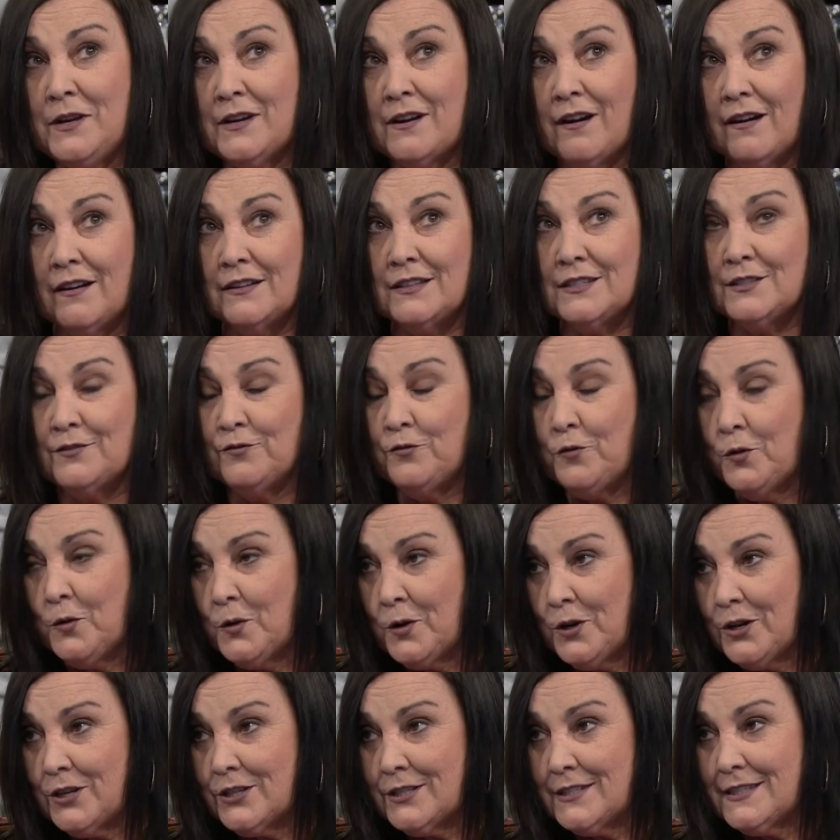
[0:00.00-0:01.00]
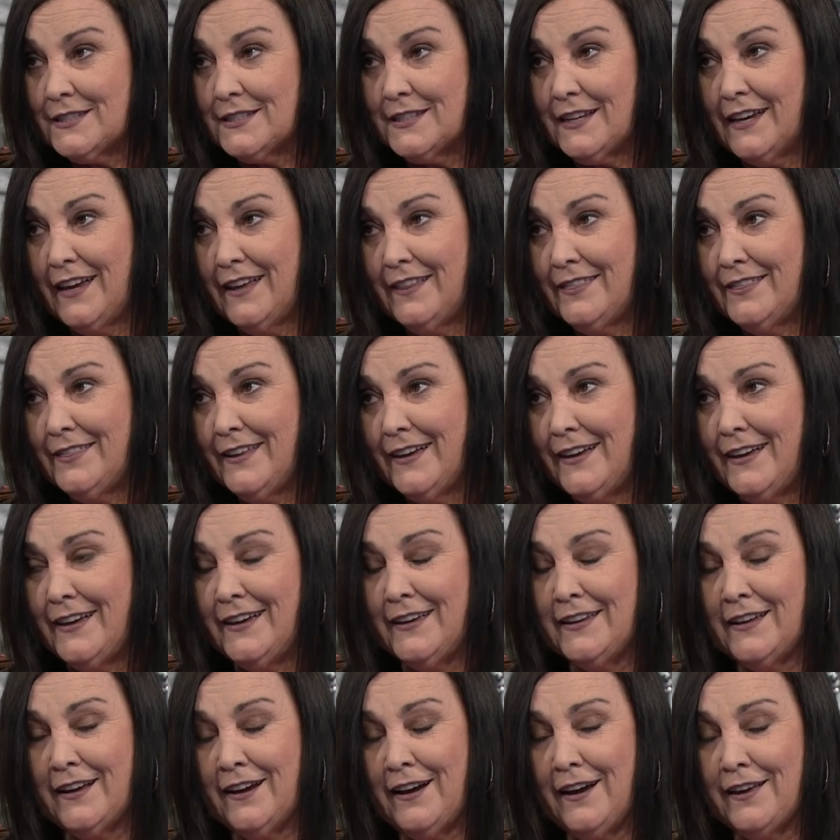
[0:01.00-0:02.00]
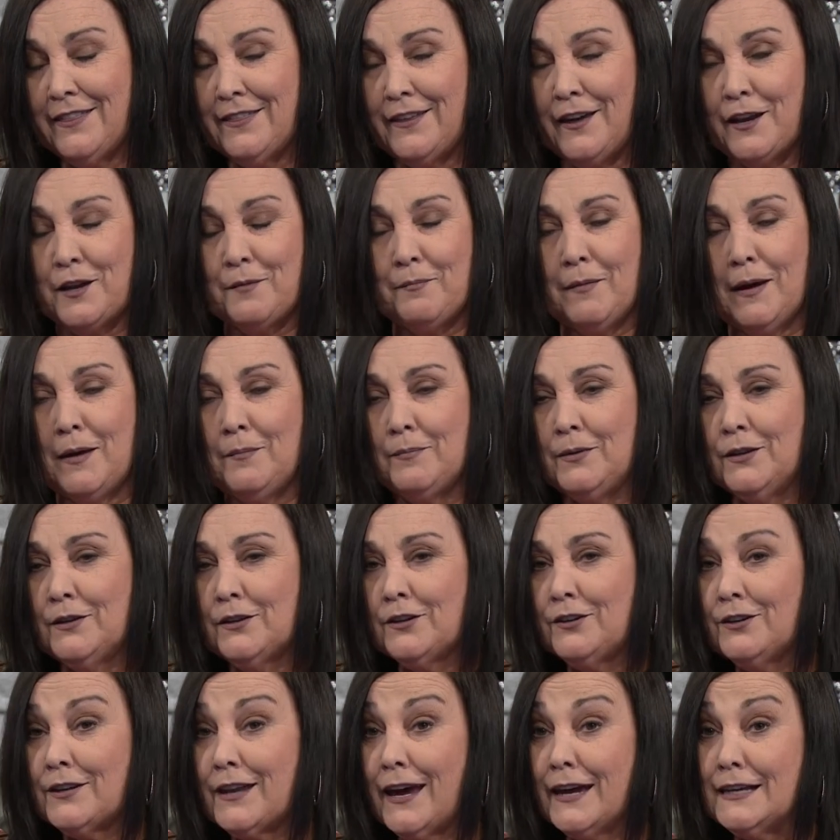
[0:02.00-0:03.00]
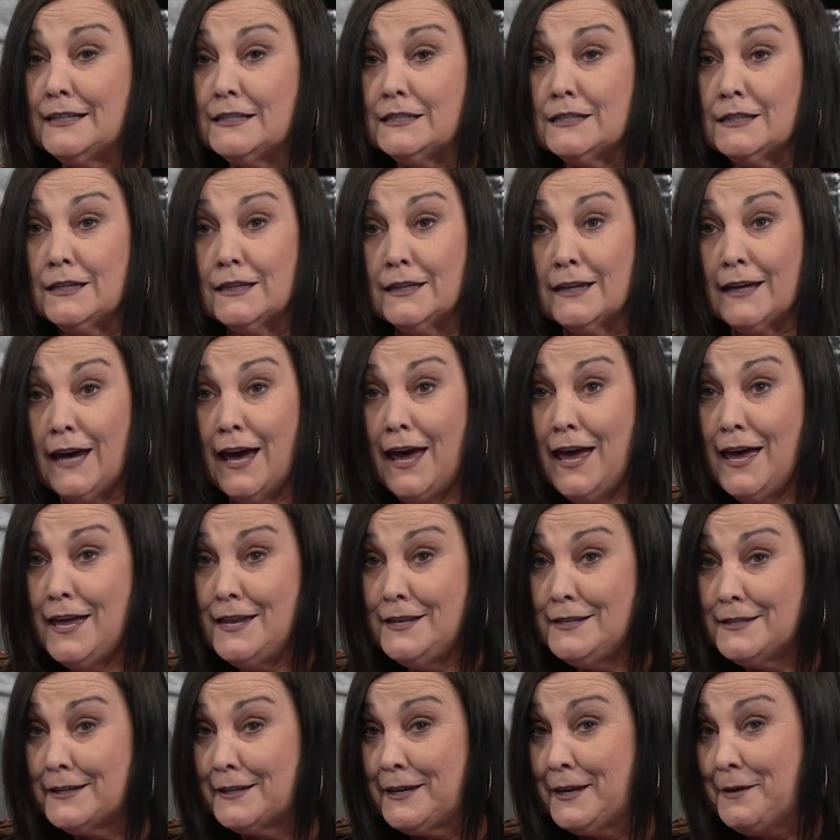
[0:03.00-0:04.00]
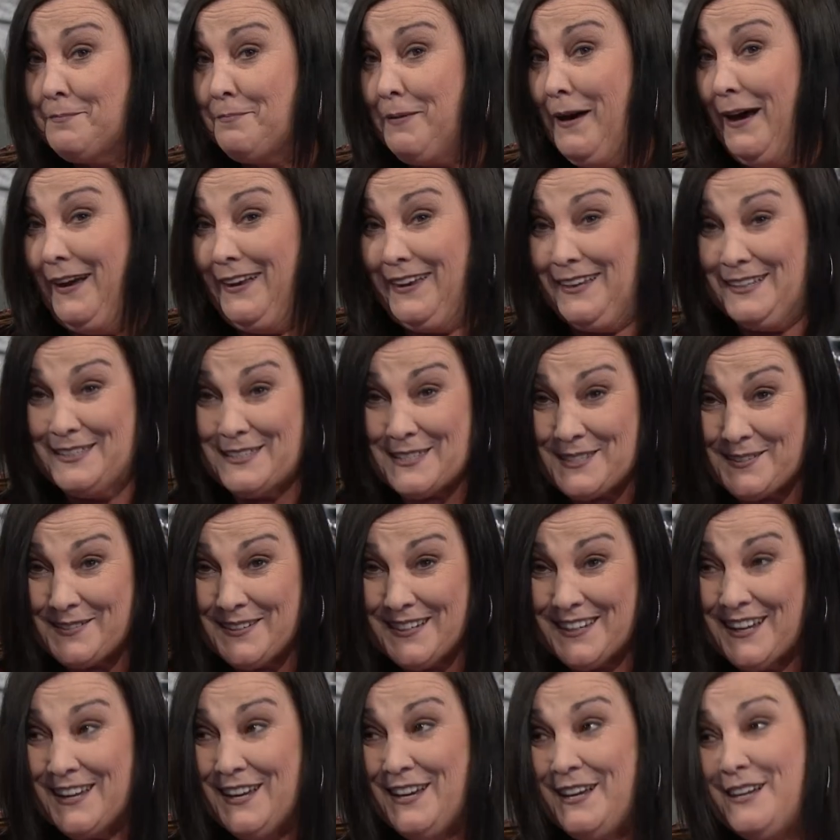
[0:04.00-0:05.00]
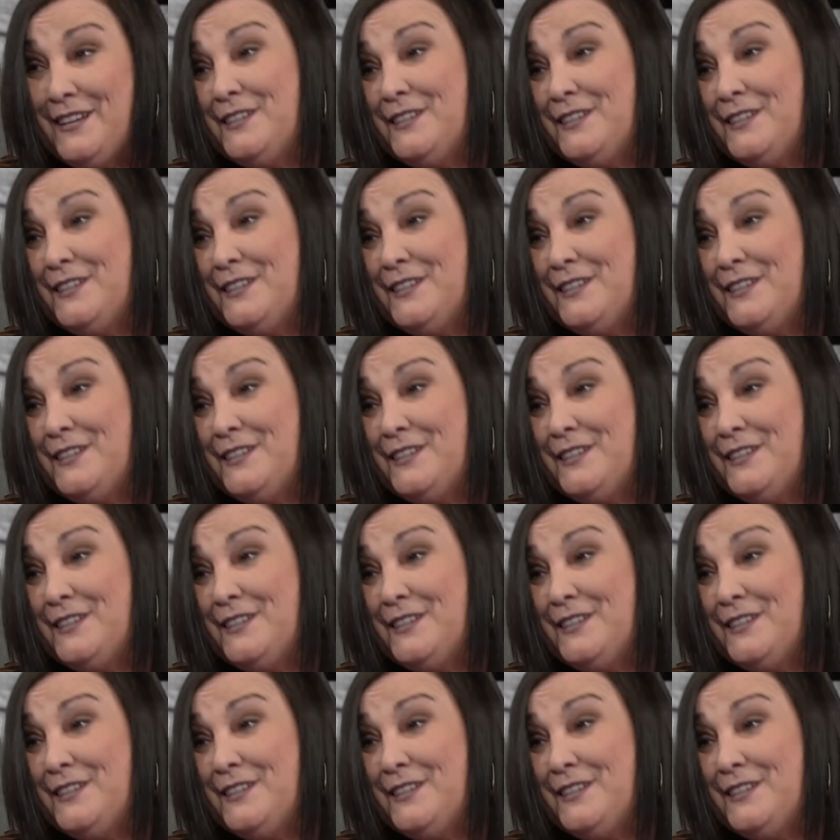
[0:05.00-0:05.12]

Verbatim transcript: we got divorced, and then I thought it might be a good idea again to get back into it,